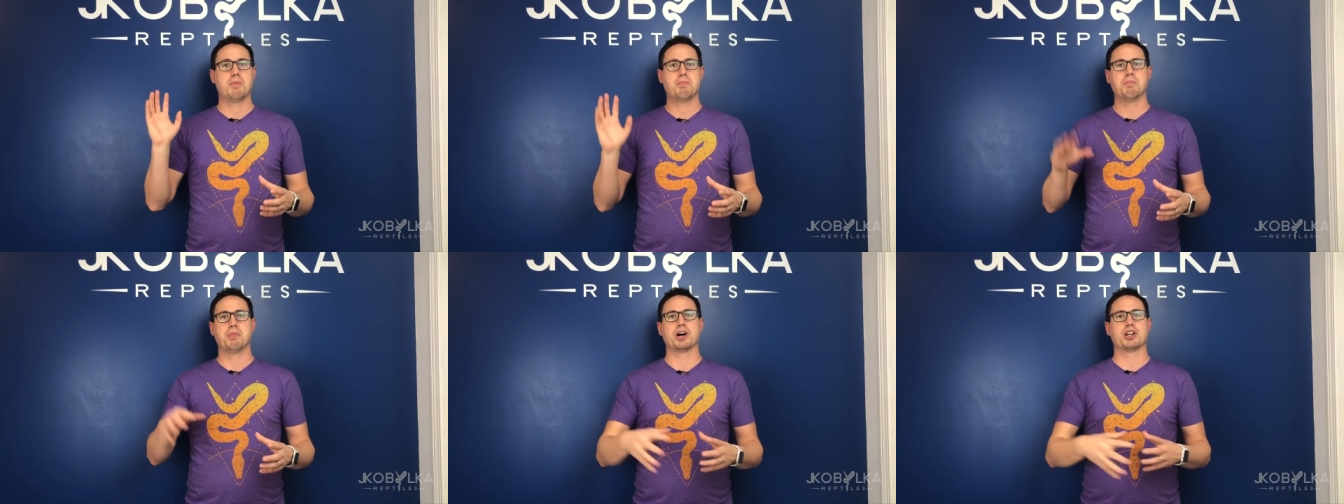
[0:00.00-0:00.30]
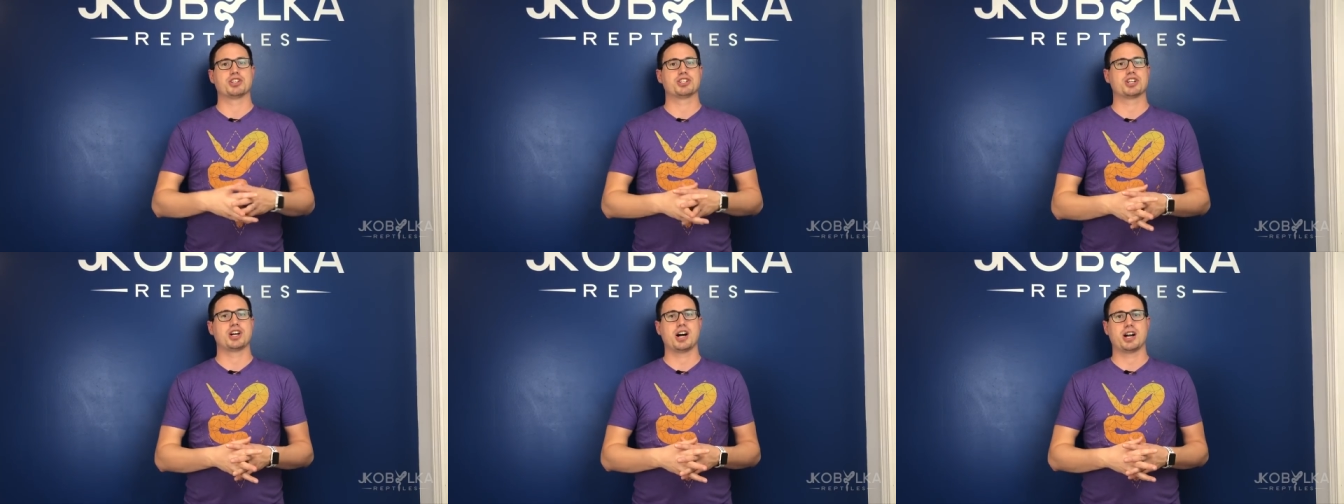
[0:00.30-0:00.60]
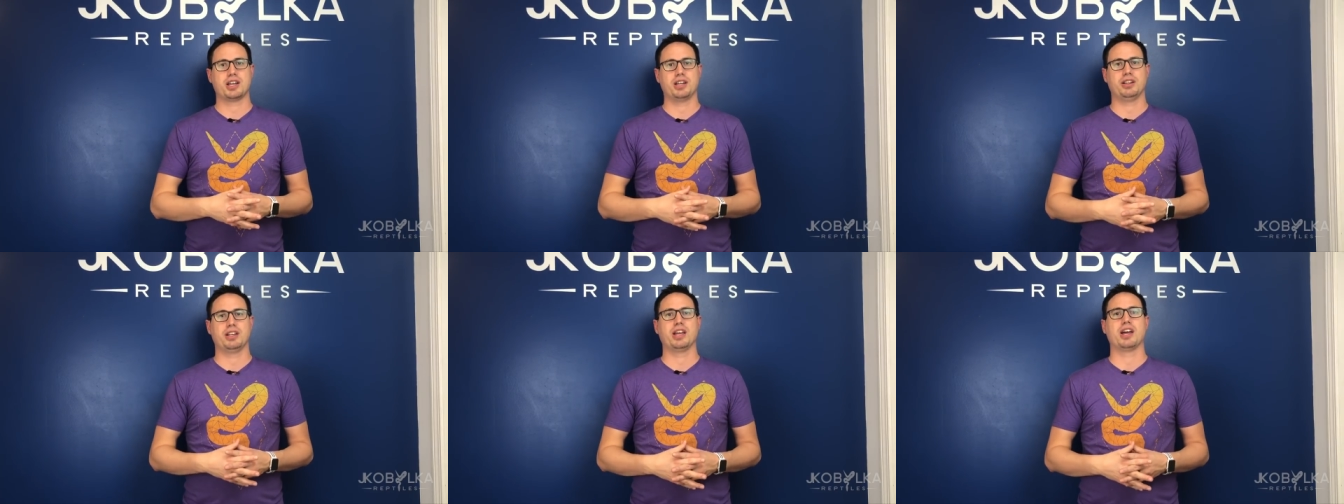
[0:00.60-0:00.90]
But
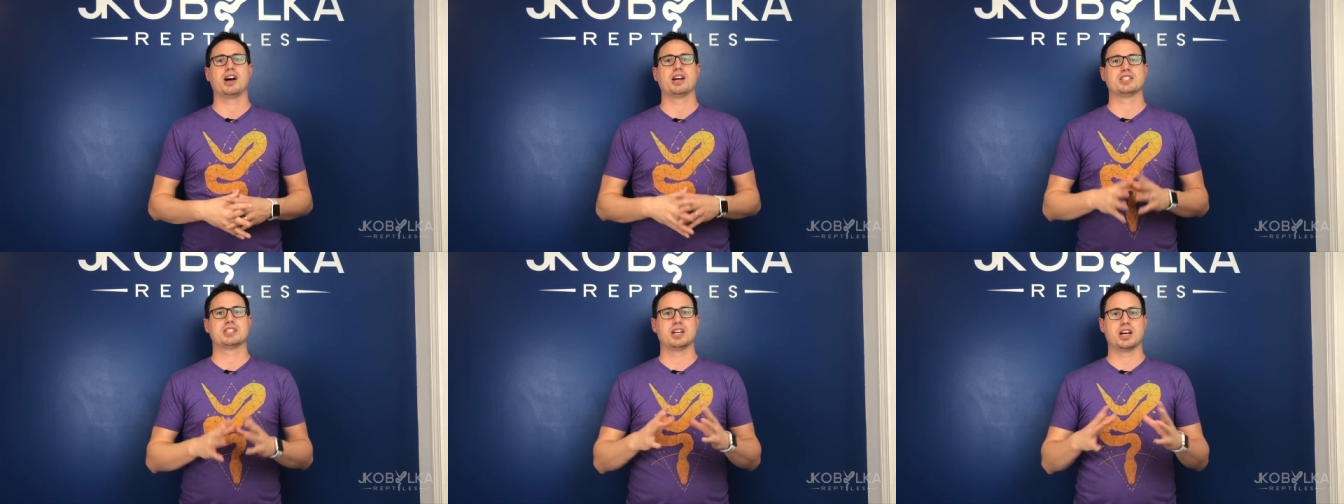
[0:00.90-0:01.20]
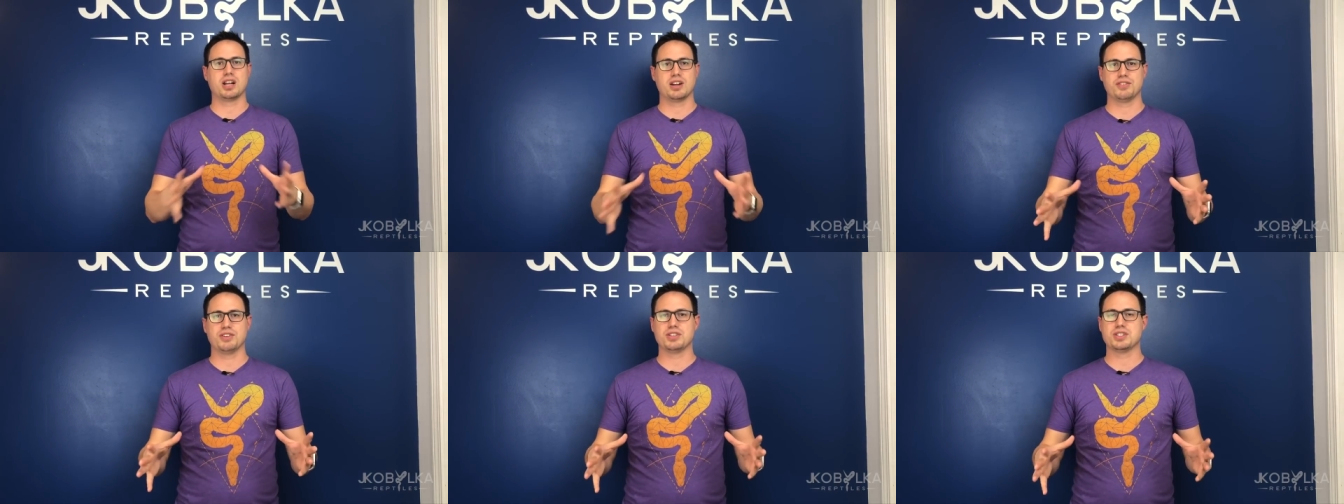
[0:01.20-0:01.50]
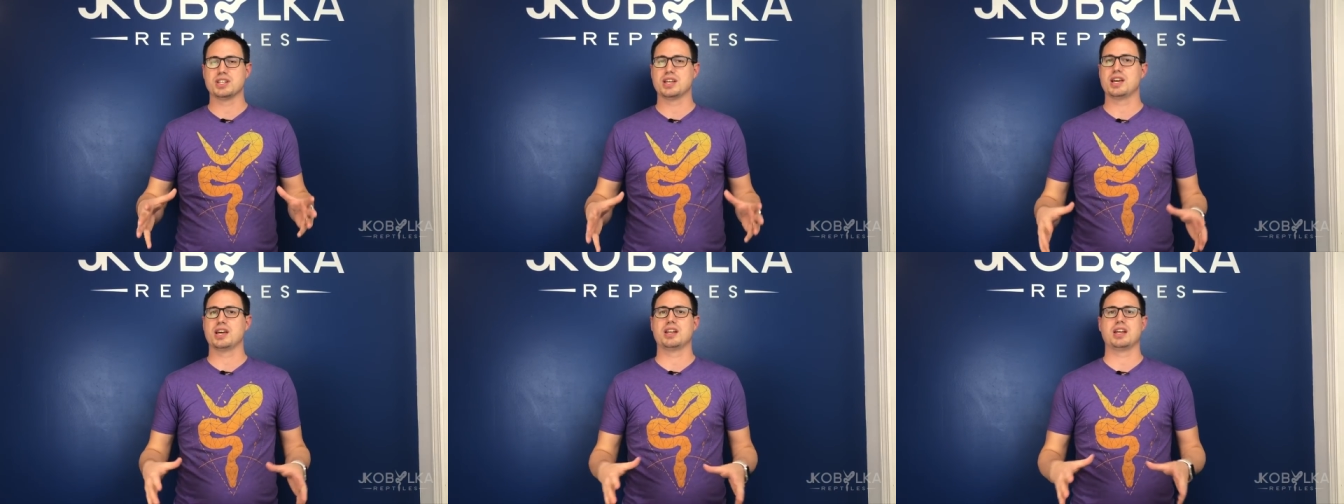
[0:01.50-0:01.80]
shockingly, a ton of you
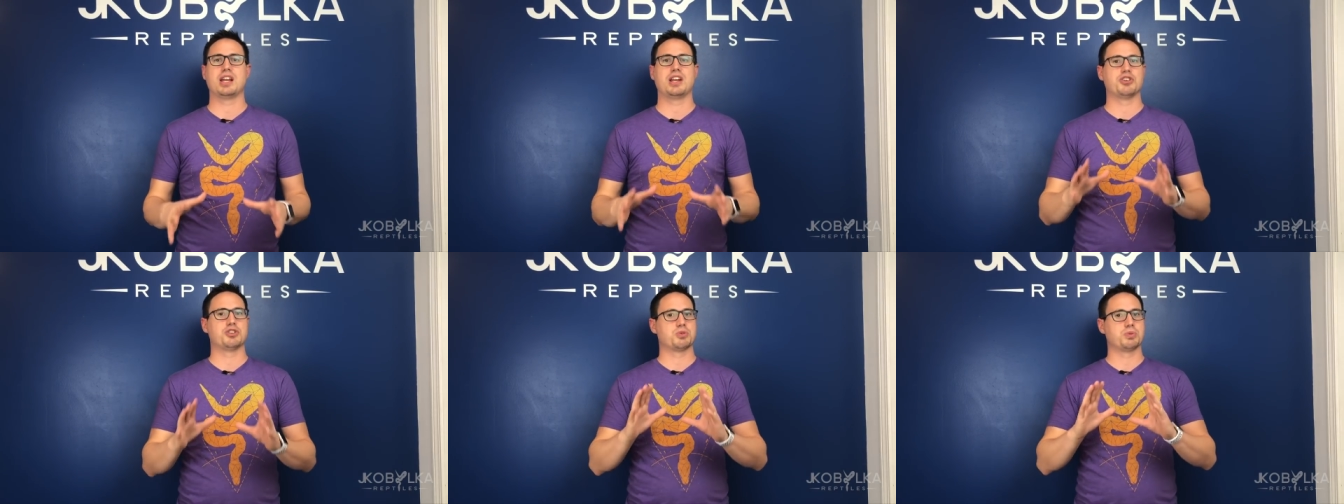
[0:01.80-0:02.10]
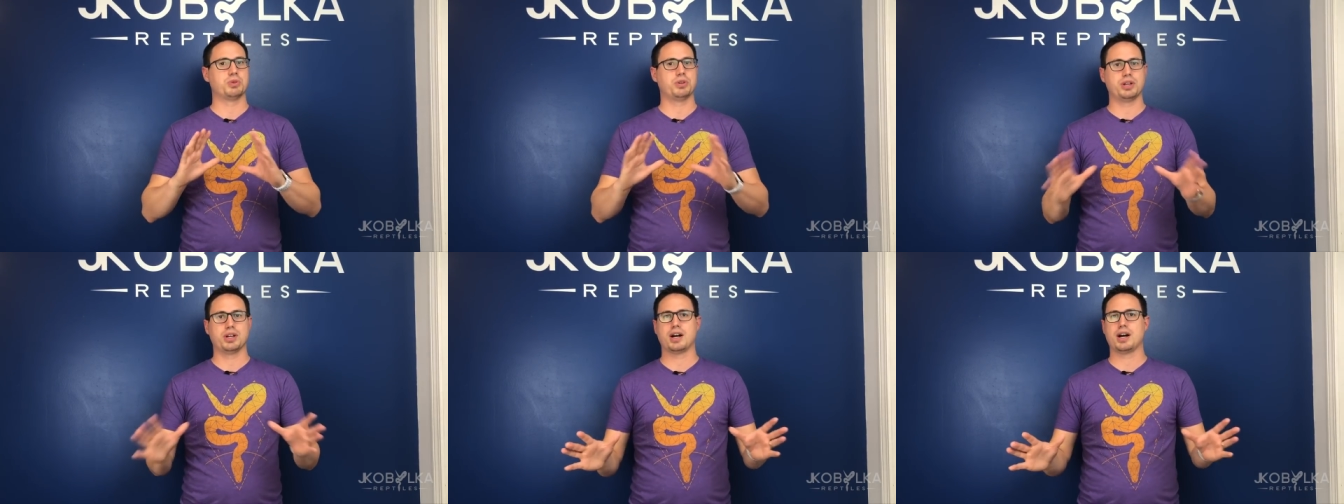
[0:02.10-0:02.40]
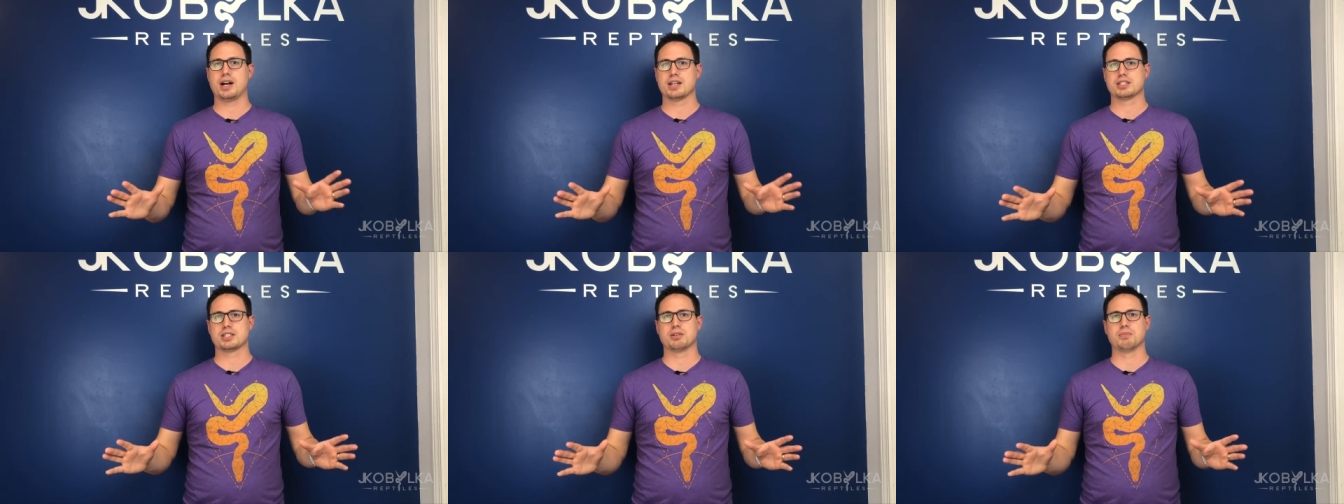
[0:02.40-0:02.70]
did and it was really
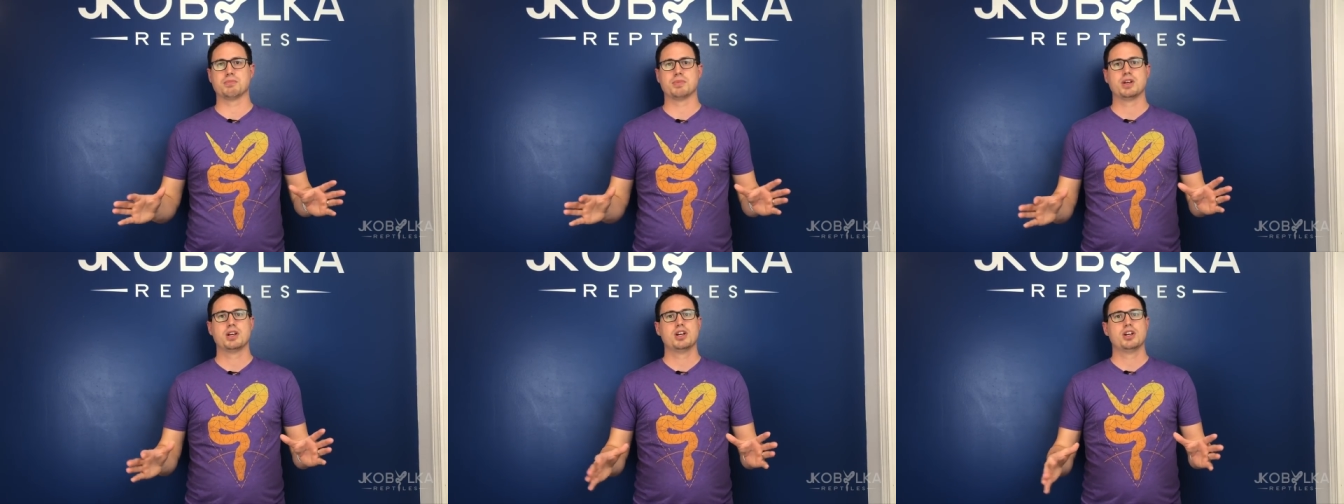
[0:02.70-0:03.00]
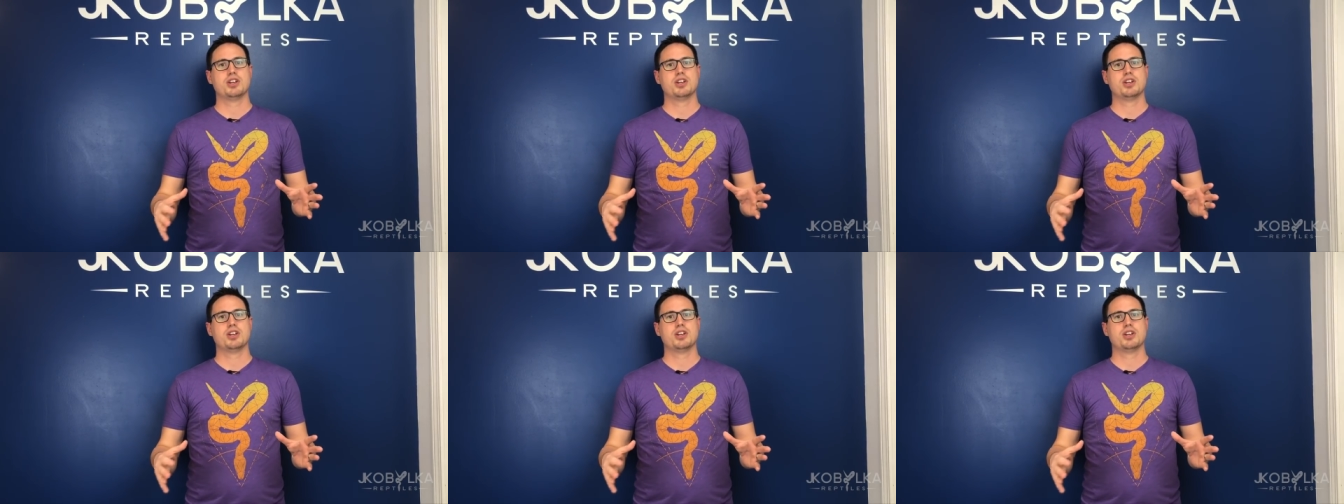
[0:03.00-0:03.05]
awesome.